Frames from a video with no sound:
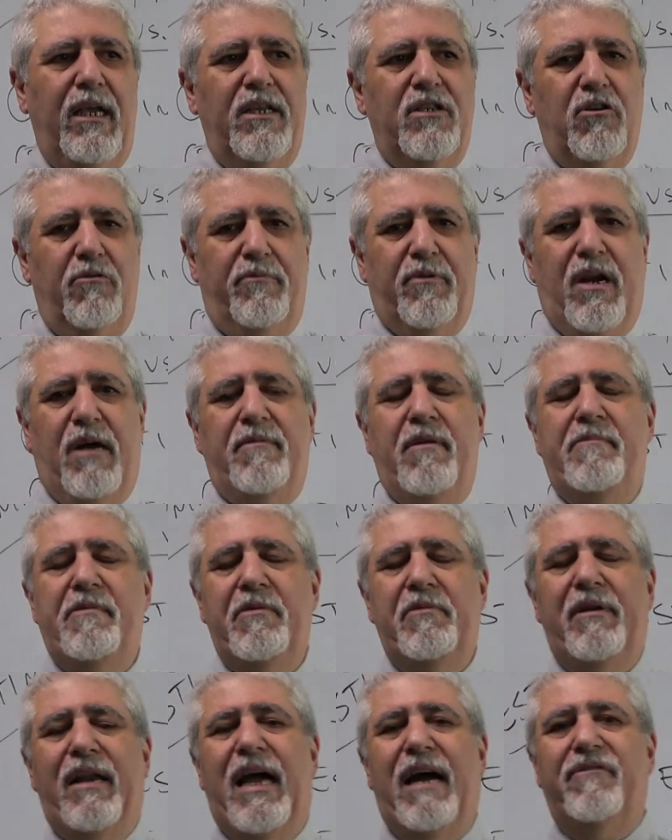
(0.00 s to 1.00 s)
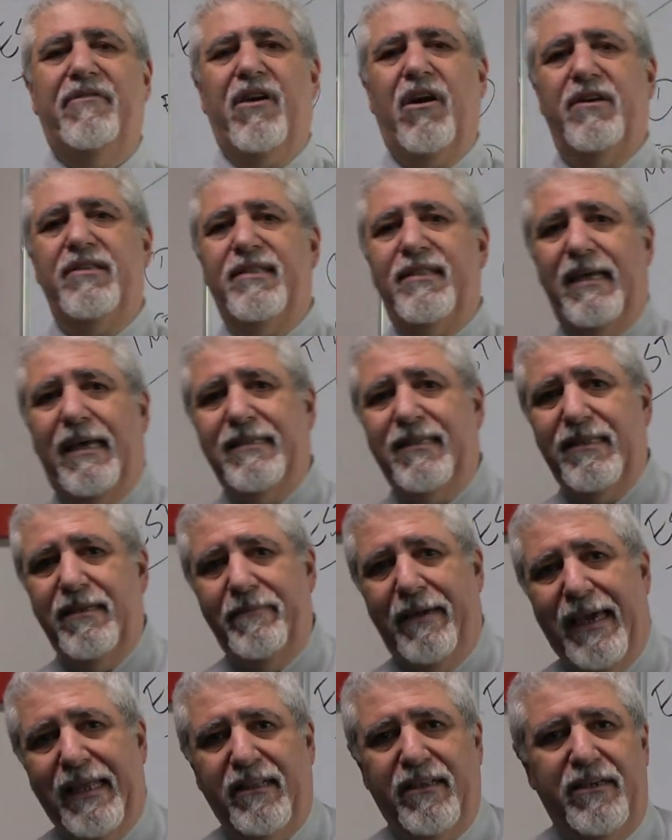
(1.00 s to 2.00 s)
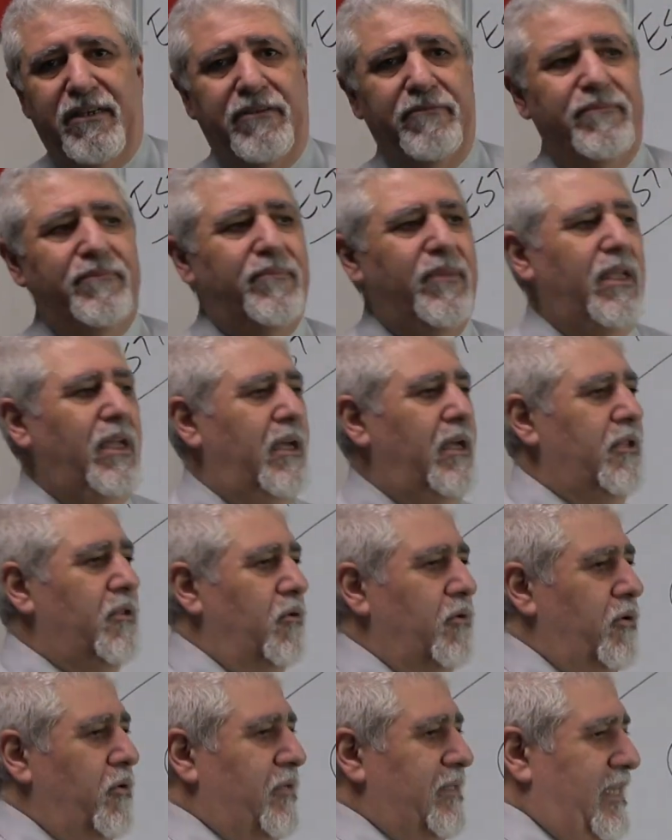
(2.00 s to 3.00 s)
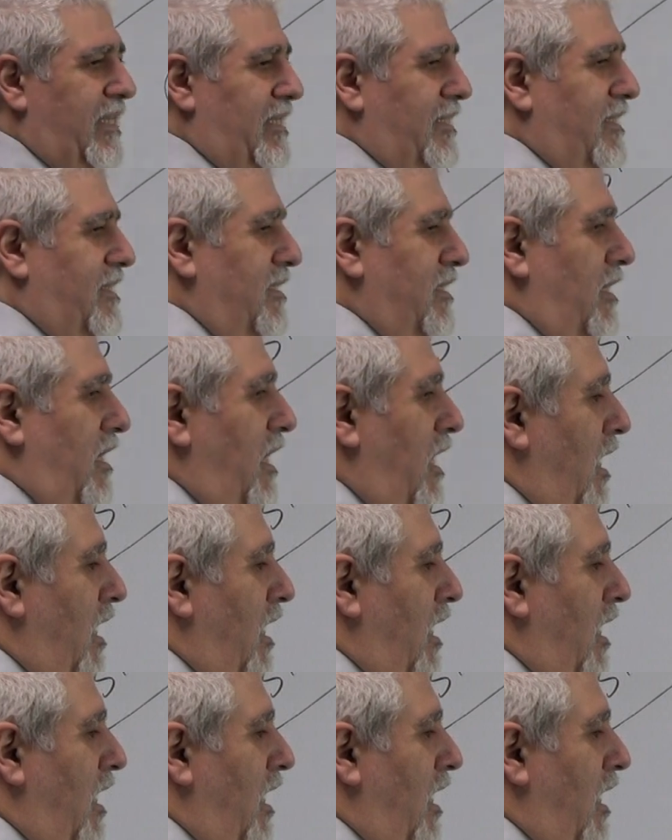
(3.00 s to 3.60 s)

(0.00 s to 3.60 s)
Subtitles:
So probably we'll have cost estimator to do this.